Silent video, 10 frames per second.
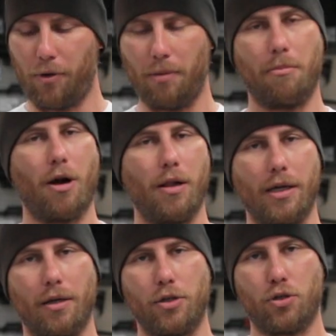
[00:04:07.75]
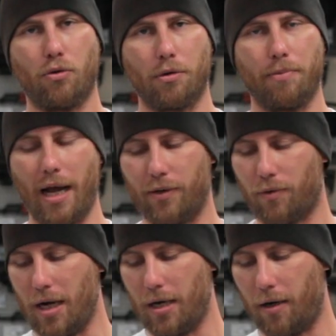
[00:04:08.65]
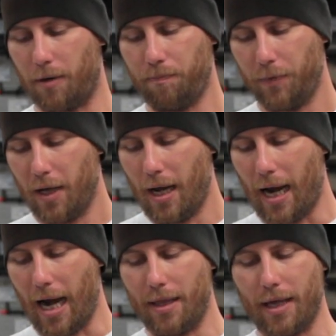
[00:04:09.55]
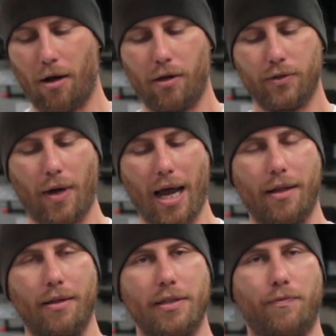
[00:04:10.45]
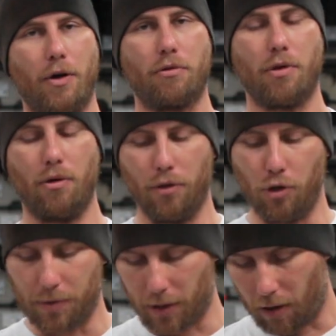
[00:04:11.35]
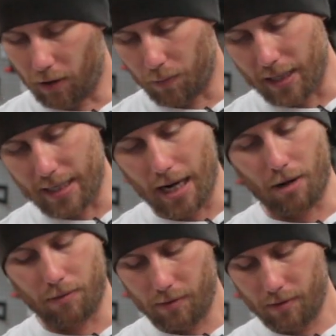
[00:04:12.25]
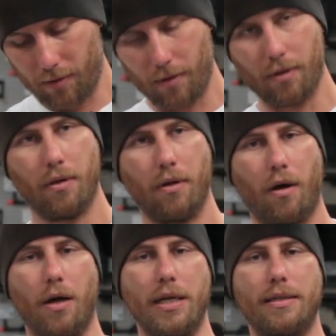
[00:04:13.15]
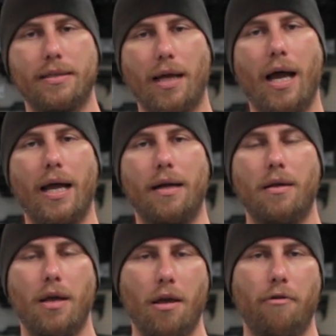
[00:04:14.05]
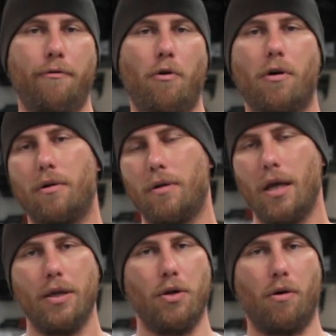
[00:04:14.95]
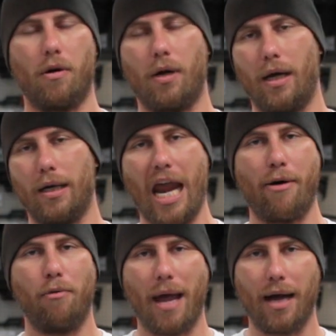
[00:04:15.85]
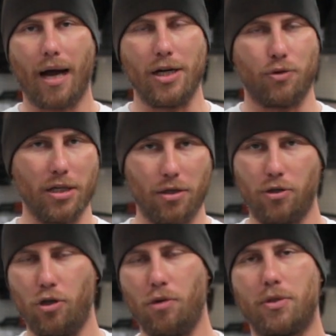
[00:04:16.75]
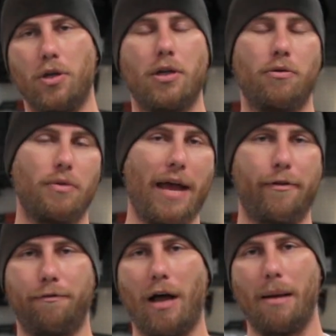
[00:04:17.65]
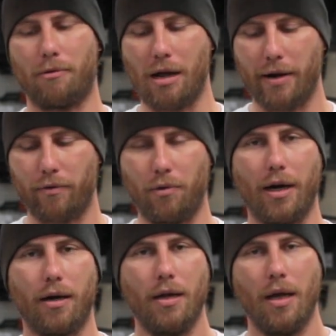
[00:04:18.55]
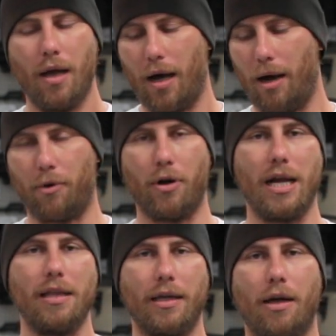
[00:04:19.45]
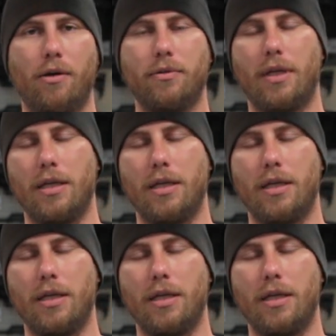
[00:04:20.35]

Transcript: put Molle on the shoulder pads right here, and they also add these Velcro loops all the way down on each side for your Camelback hydration tube, so you don't have it flopping around everywhere, or anything else